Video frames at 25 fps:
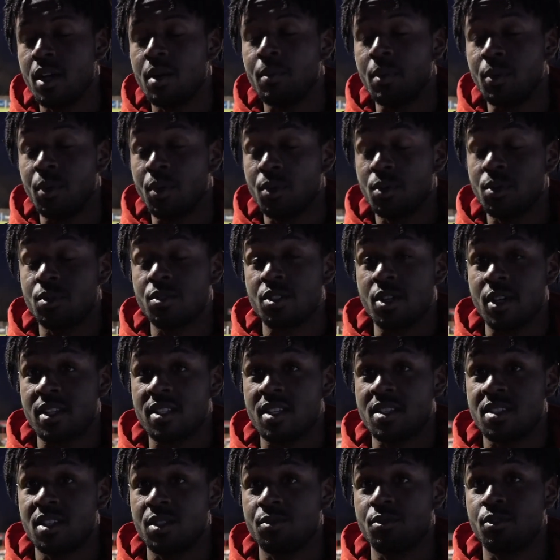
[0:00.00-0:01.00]
We can also, as I
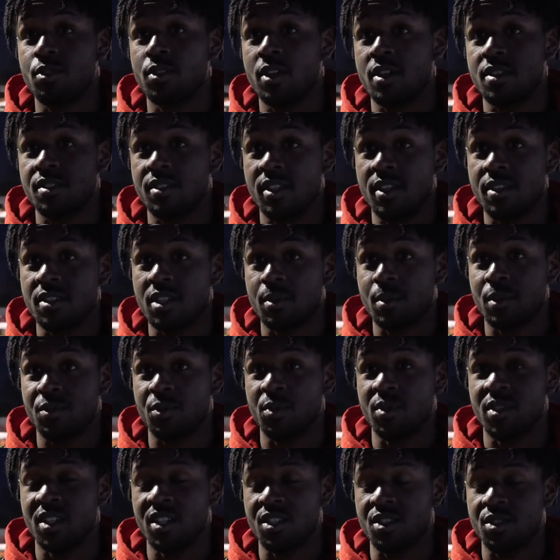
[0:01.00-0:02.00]
said, roll our sleeves up if we
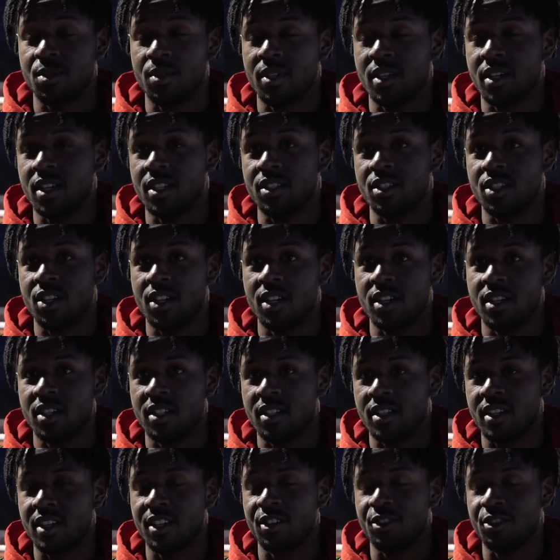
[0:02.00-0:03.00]
need to and get dirty and
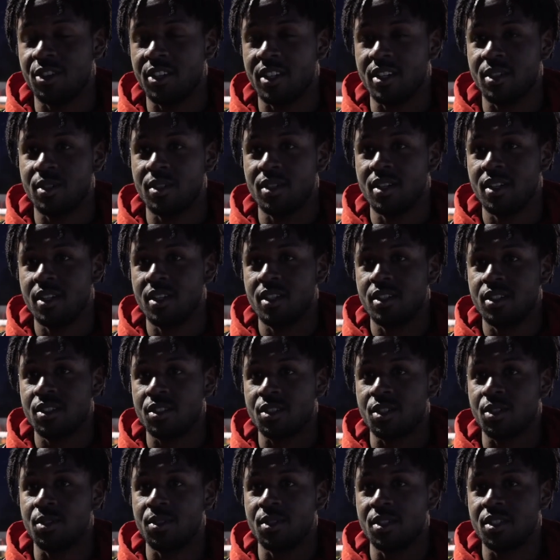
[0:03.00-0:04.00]
get gritty.
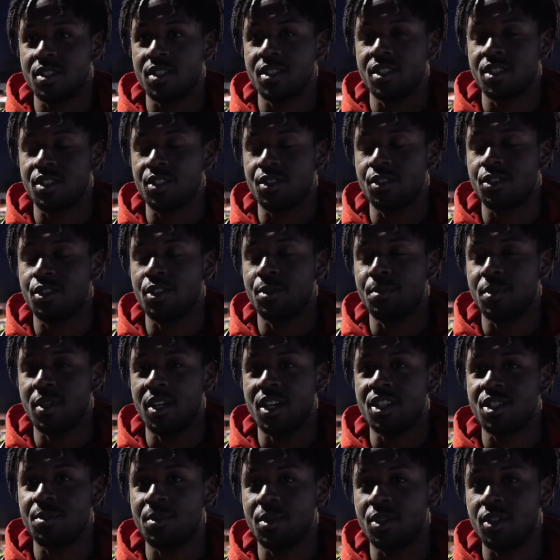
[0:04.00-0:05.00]
So it's, it's a good
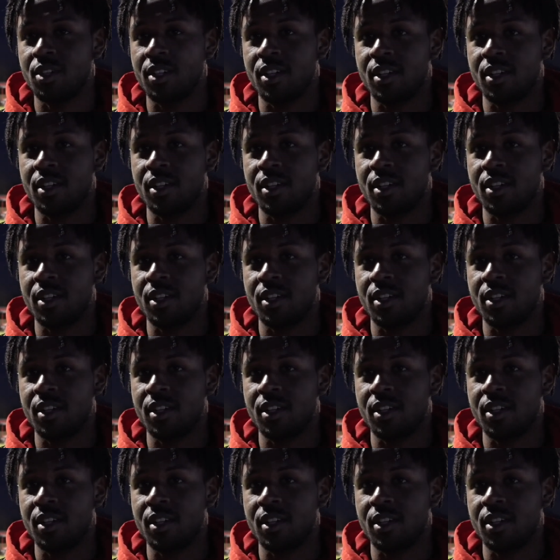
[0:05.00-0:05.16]
combination we have got